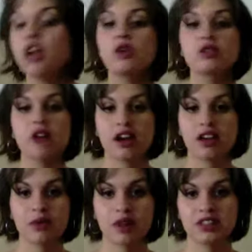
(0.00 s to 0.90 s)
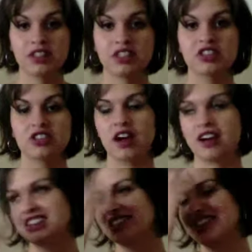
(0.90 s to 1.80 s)
talking while the teacher
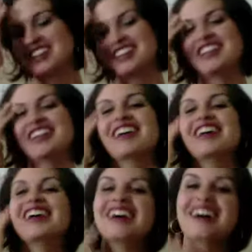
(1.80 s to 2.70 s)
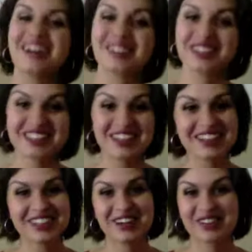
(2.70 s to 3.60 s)
talks, which is
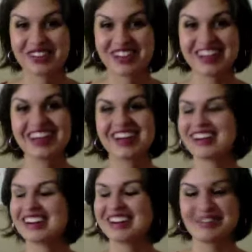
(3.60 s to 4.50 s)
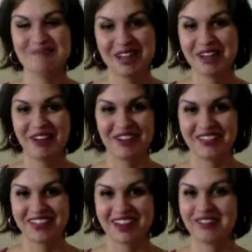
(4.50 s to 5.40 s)
actually a really big one
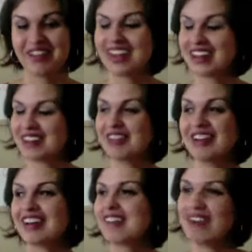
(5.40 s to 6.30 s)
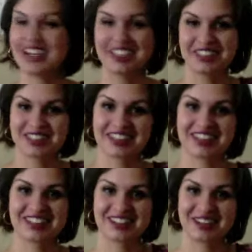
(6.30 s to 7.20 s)
for them. My students at
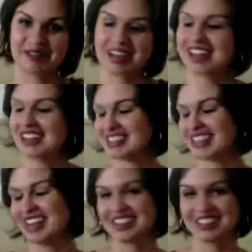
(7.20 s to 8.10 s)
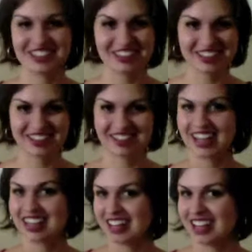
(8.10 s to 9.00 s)
least, oh my goodness, they
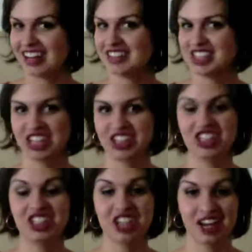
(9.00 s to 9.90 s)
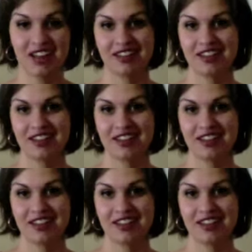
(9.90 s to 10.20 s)
love chit-chatting.